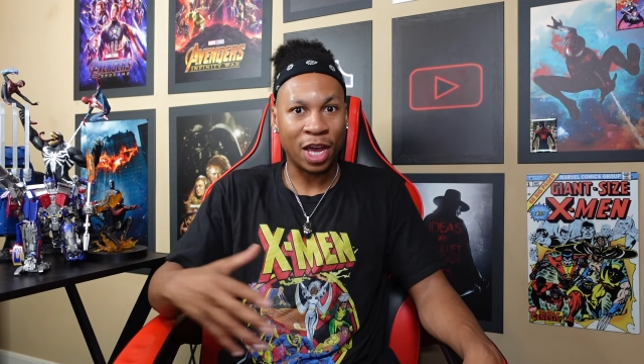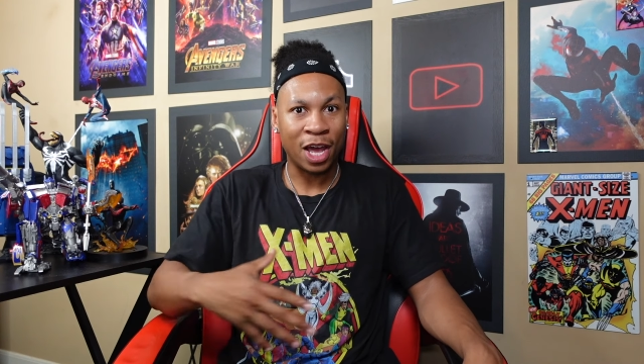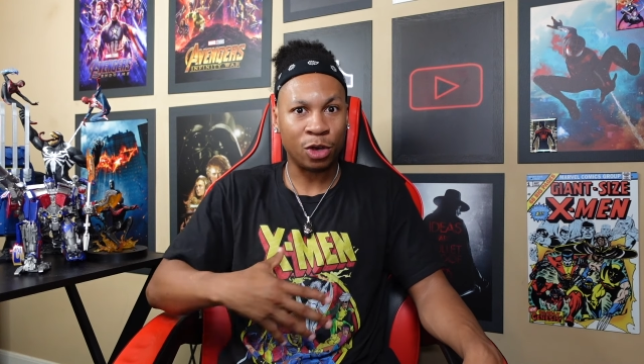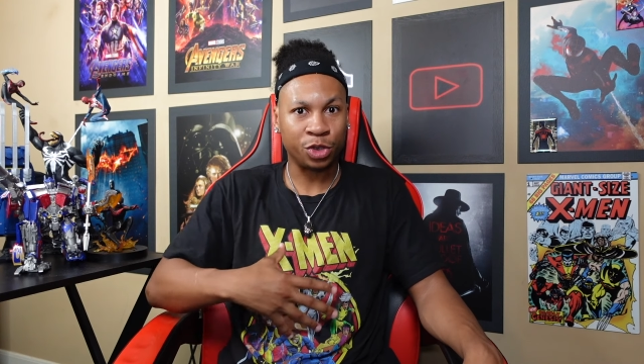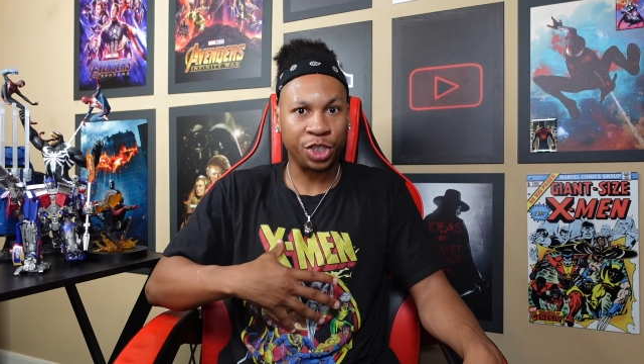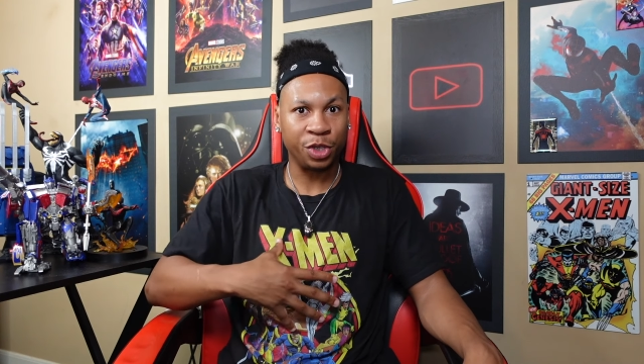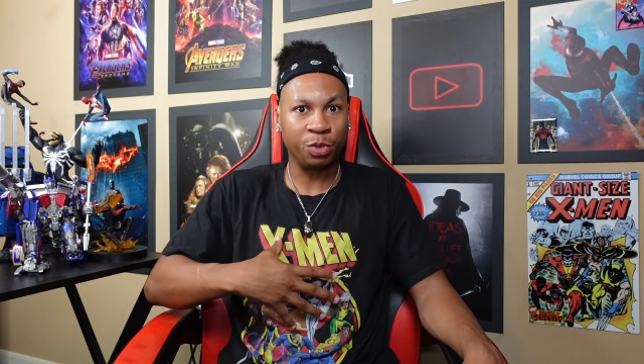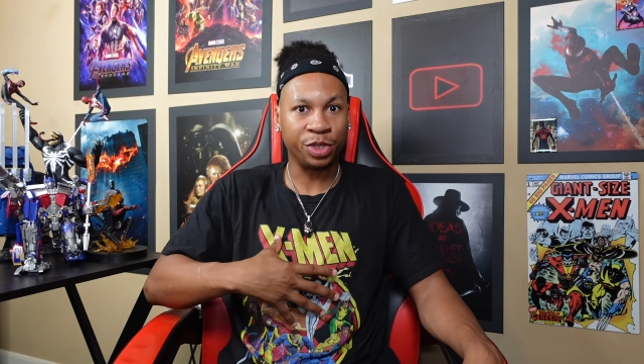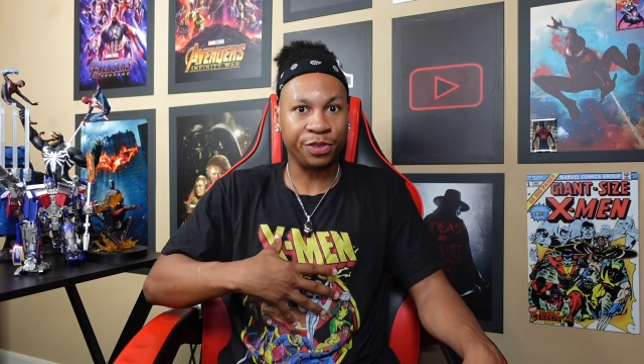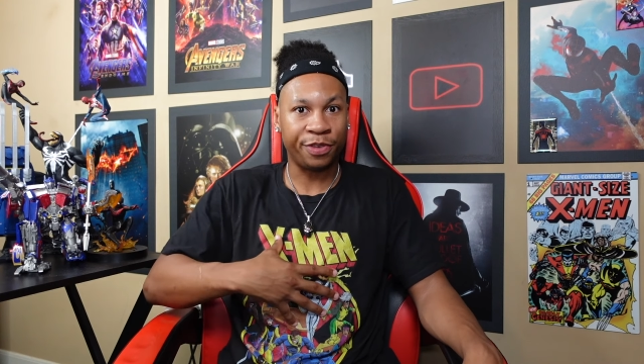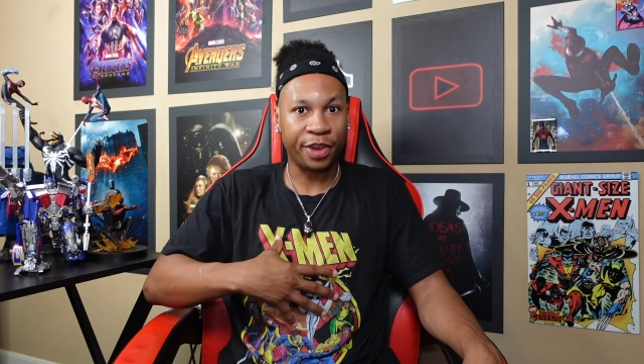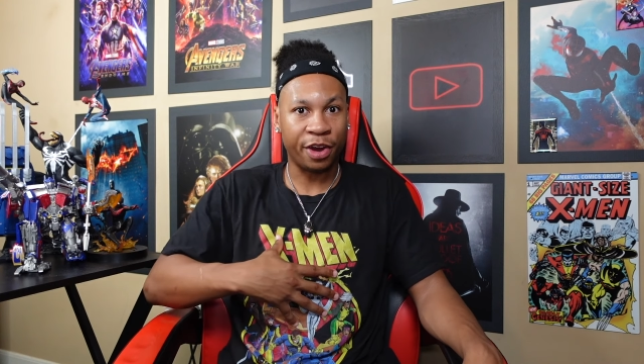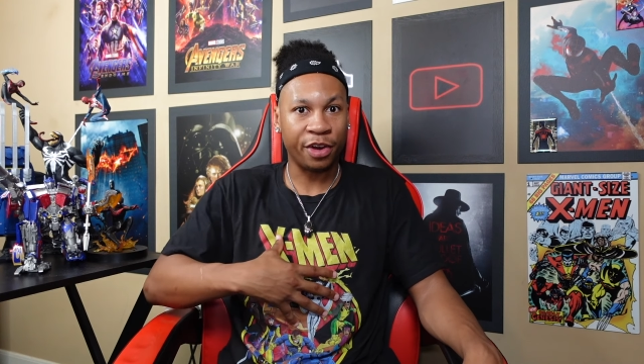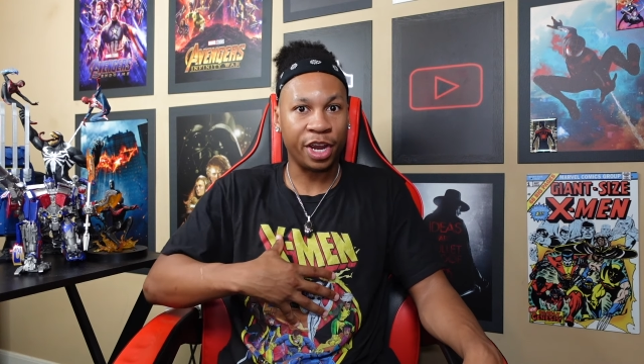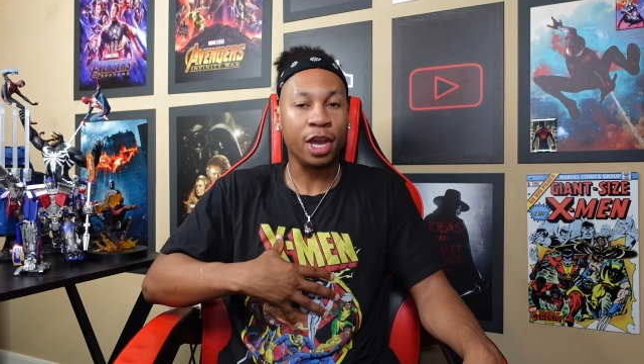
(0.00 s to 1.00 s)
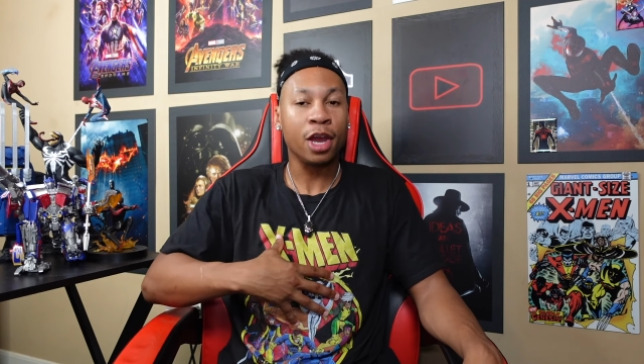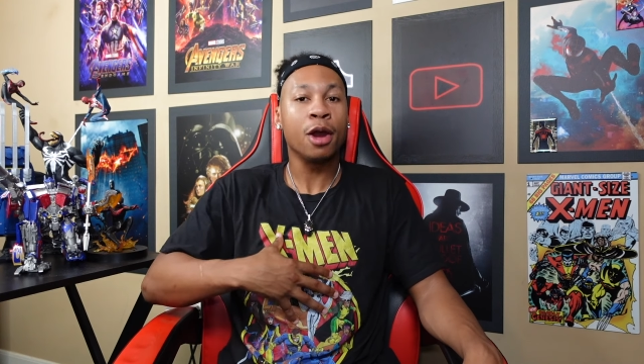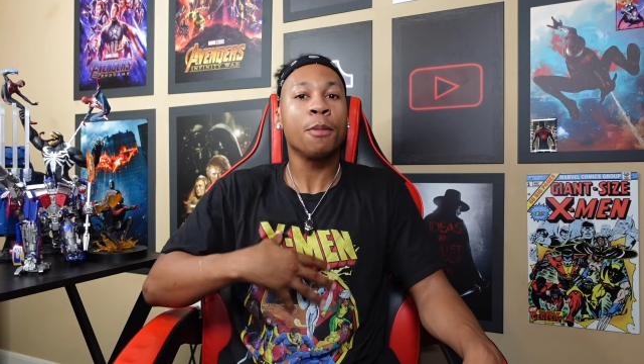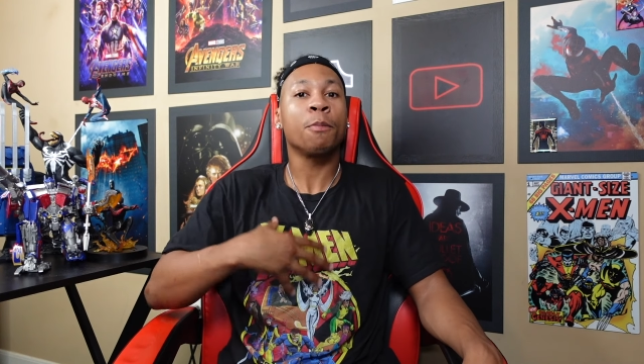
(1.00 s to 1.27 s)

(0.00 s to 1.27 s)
how she was very